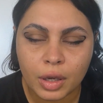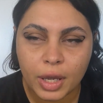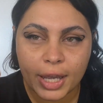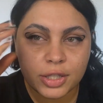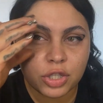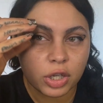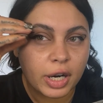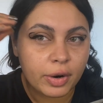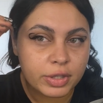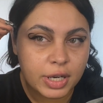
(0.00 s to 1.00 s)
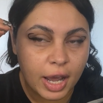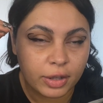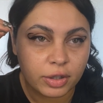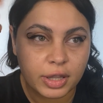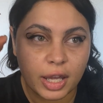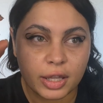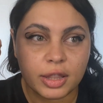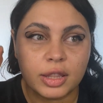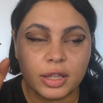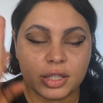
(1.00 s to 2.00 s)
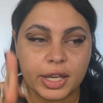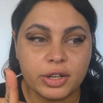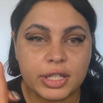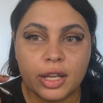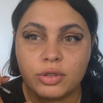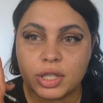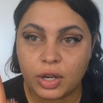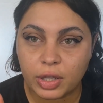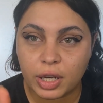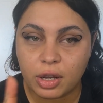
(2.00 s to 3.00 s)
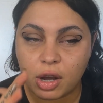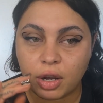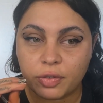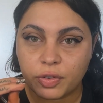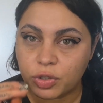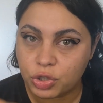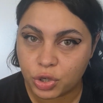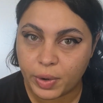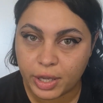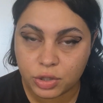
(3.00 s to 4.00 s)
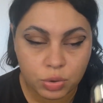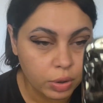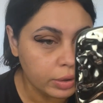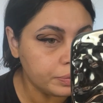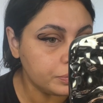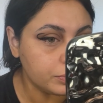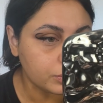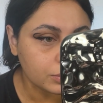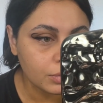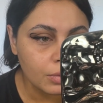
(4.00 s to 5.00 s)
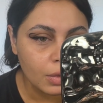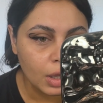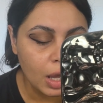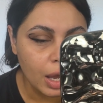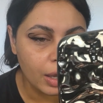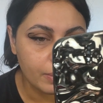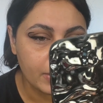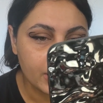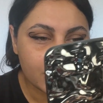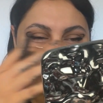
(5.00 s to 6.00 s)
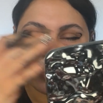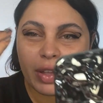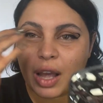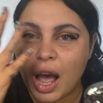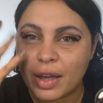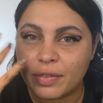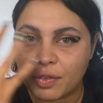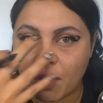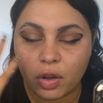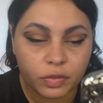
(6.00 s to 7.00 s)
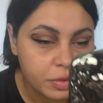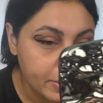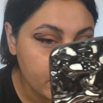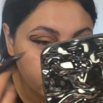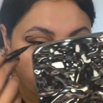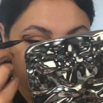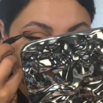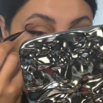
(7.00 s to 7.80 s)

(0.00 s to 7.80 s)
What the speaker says: it started out as an eye look that Sarah Tano did on Lady Gaga for the Joanne tour. And it's kind of like I've evolved my own version